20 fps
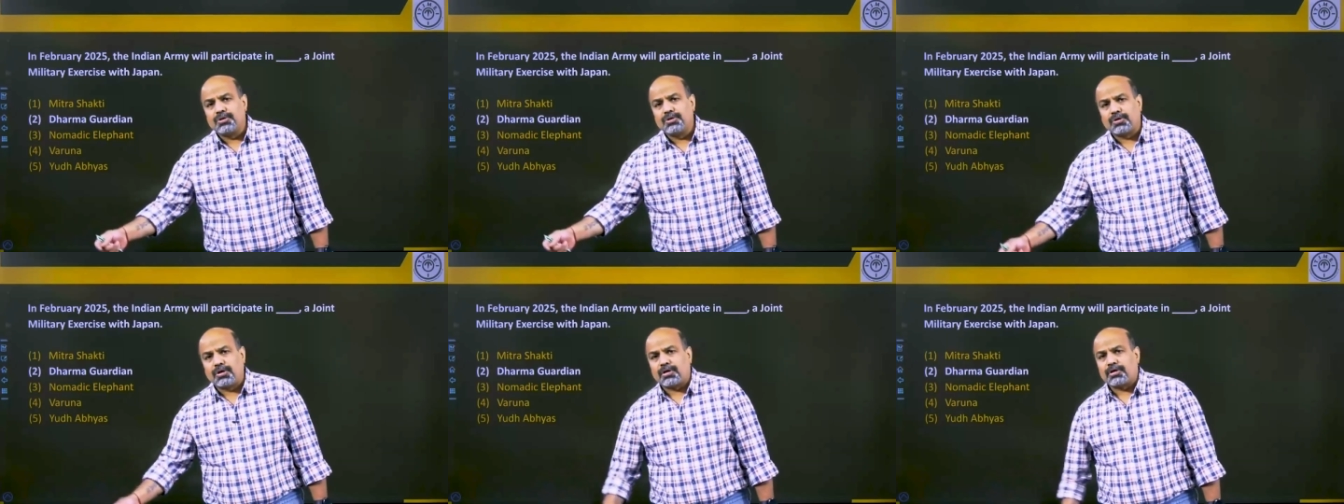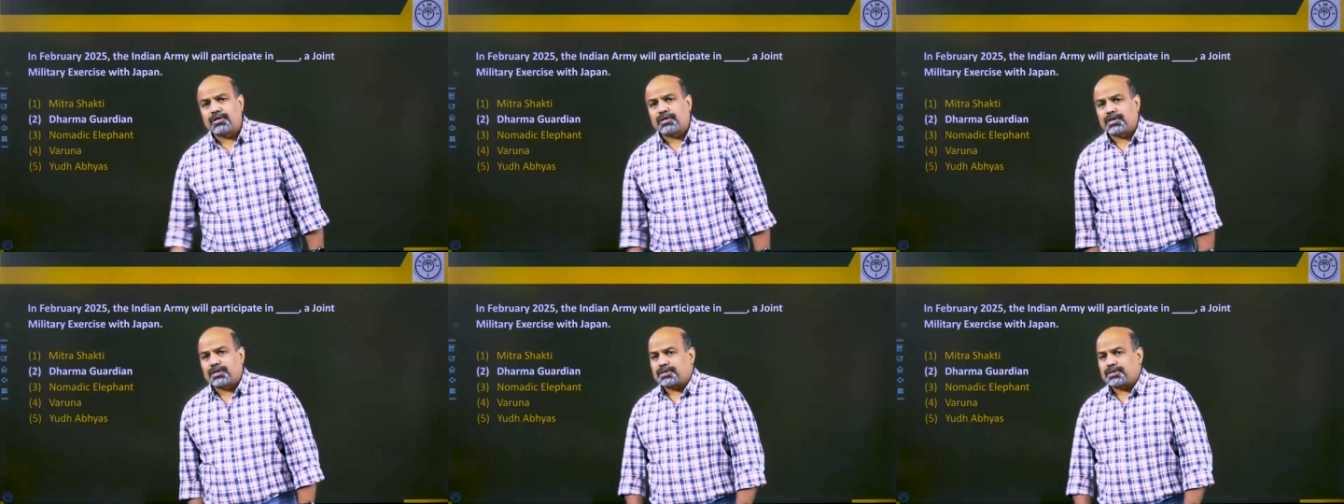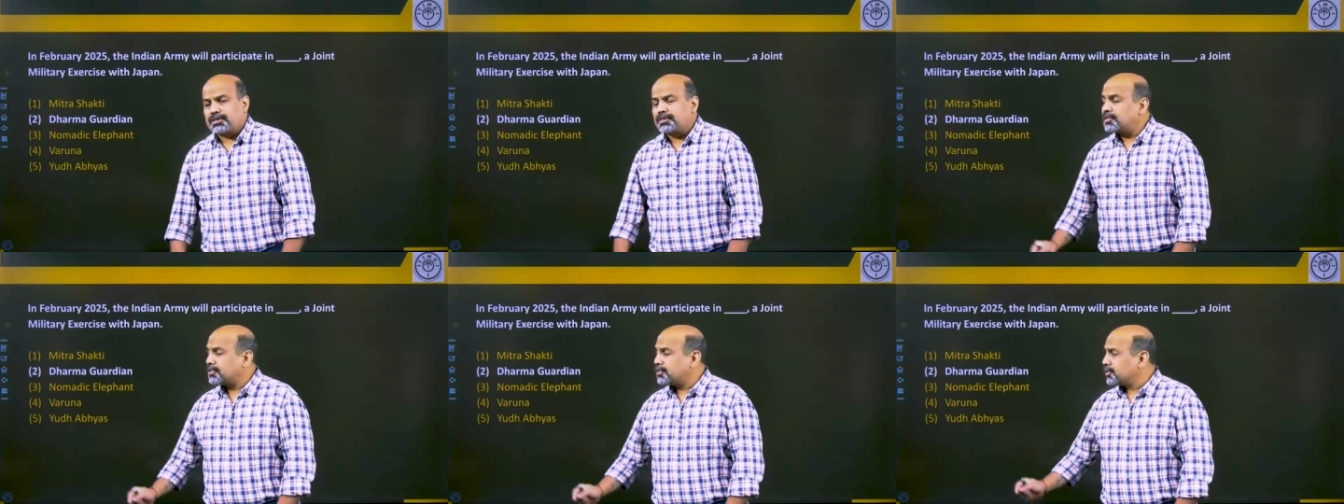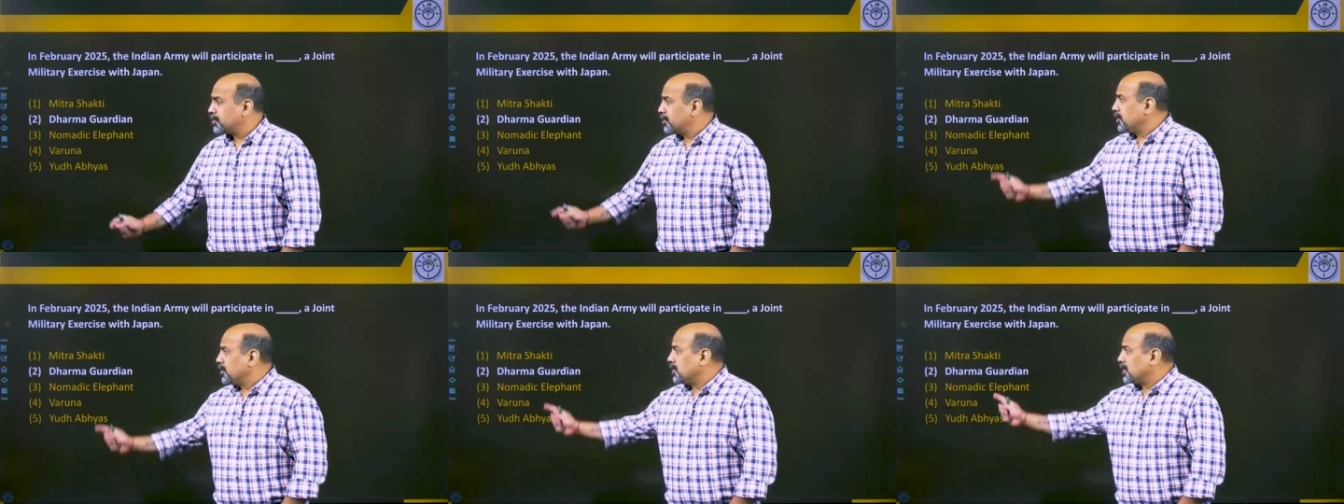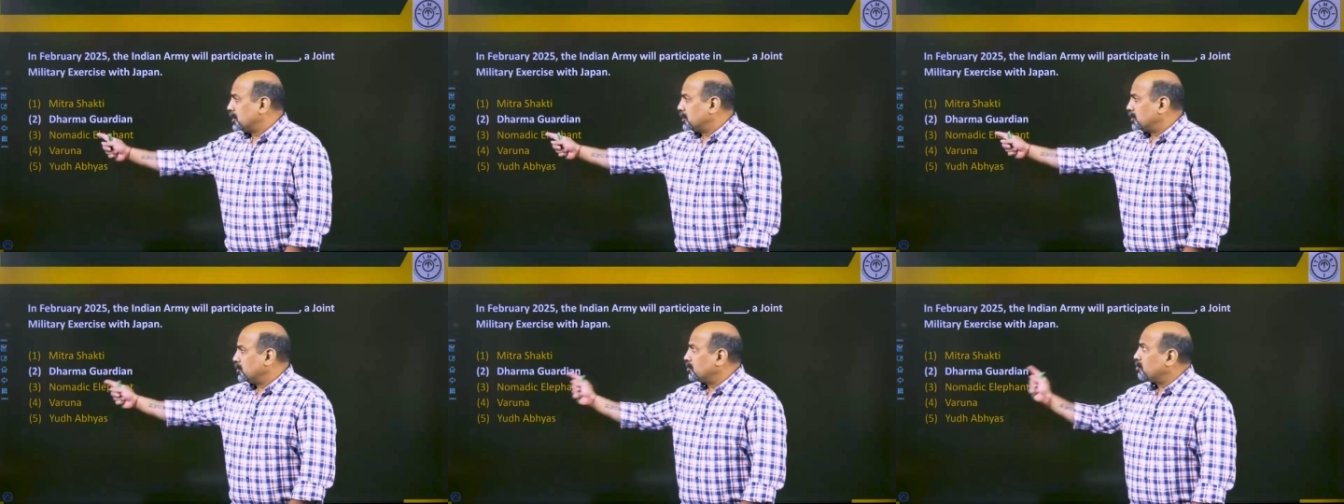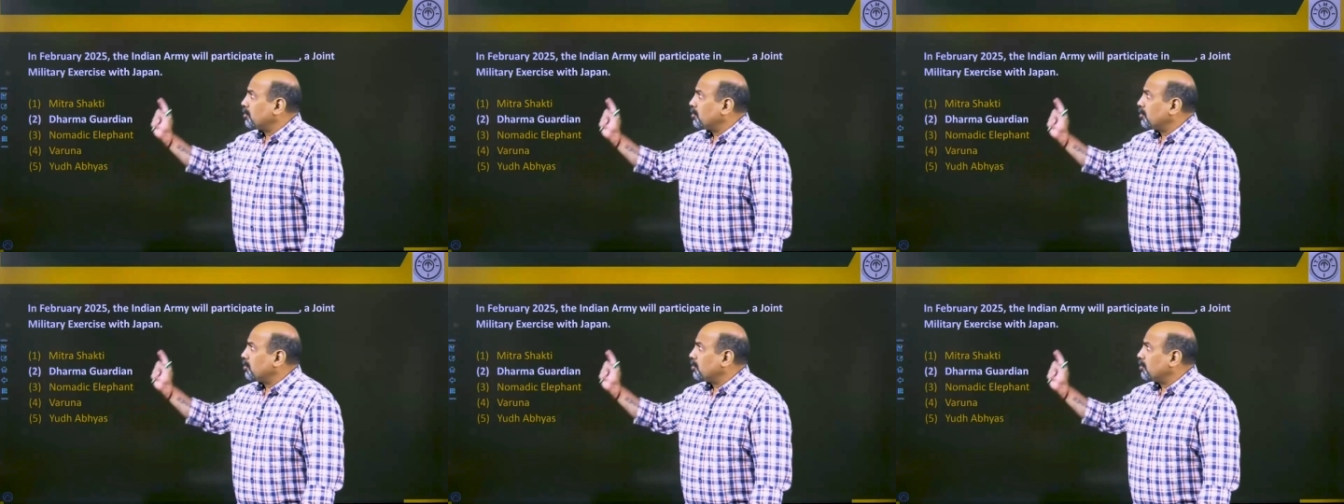connotations. So,